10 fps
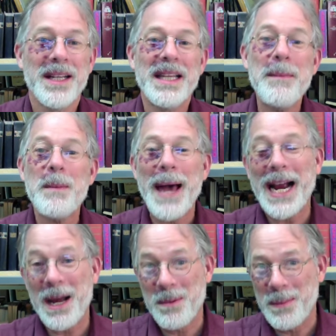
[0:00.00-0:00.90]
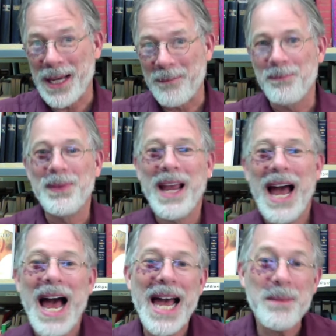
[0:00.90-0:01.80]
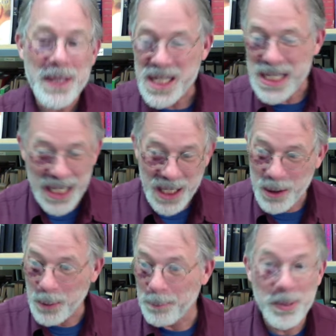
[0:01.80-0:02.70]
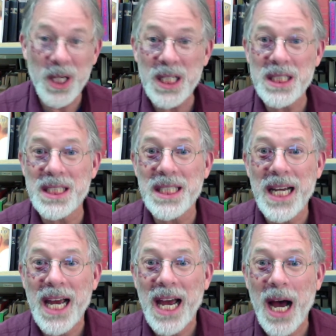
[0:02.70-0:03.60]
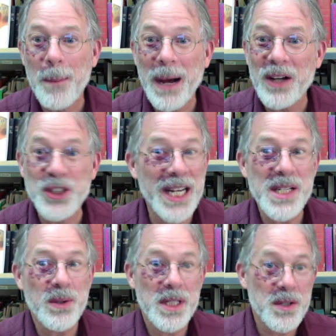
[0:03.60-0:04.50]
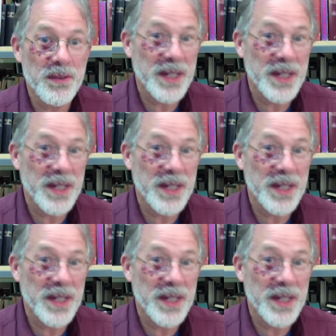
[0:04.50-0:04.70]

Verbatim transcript: Let me back up a bit. I had been studying books about Jesuits for